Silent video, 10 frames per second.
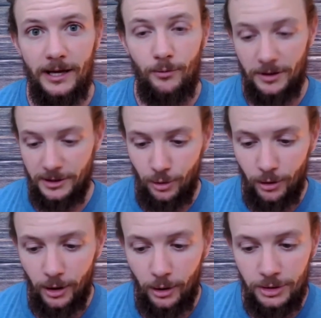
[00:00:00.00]
with
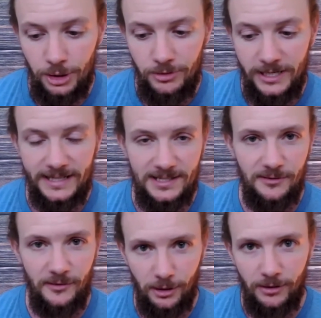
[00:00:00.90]
your own unique
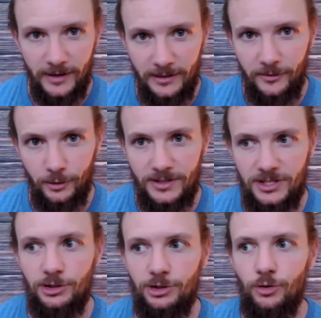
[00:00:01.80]
sphere of
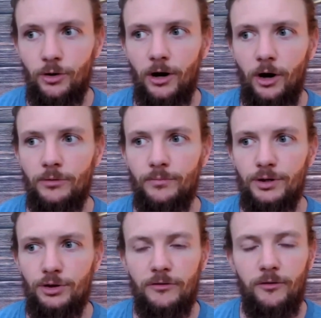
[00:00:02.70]
influence in your own
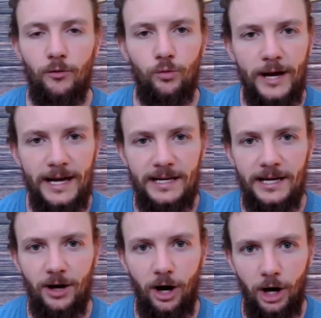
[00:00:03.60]
beautiful,
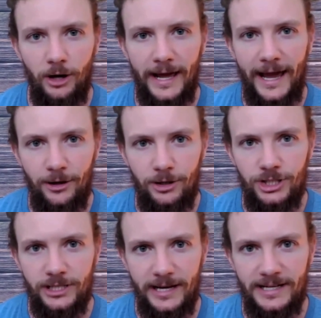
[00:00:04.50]
radiant heart
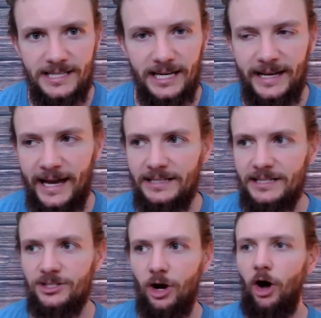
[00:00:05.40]
energy that is
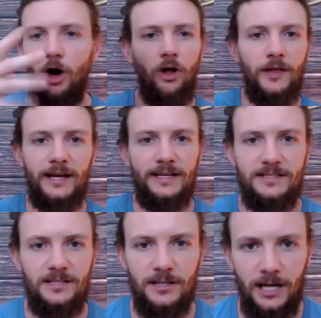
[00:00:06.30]
connected to all that
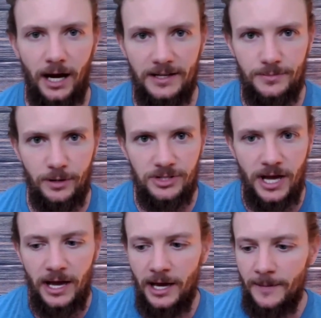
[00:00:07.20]
is, to the cosmos,
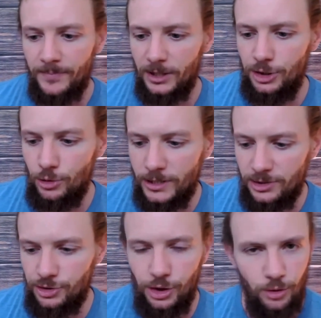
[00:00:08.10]
you
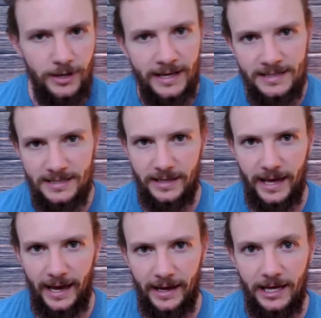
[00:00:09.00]
can tune into
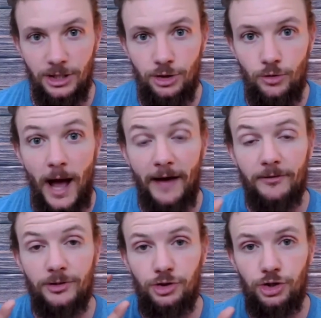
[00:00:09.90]
that and you have
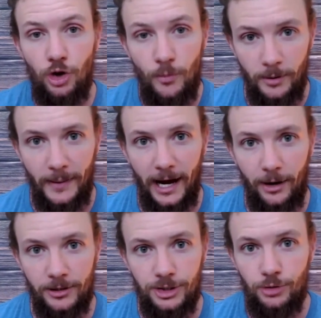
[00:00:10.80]

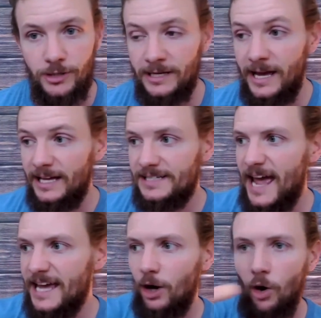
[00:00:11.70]
superpowers. You can
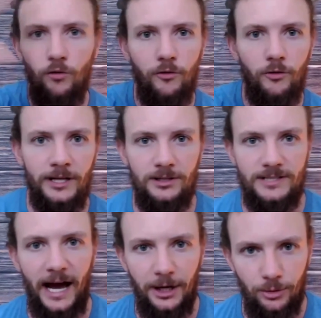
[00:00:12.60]
take over an
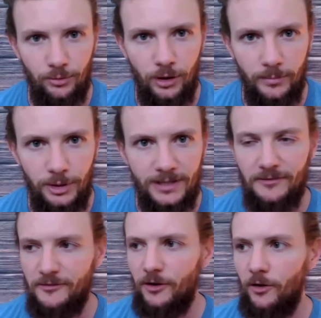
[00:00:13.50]
entire room. You can
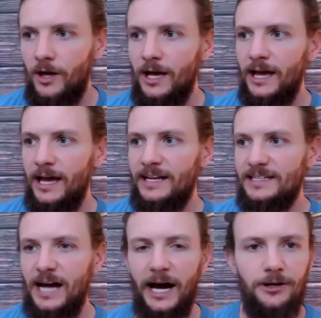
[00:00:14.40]
fill an
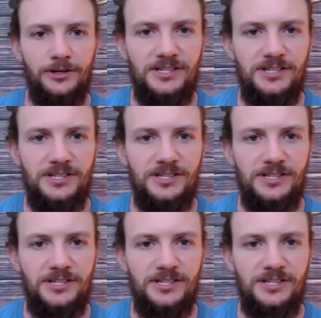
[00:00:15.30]
entire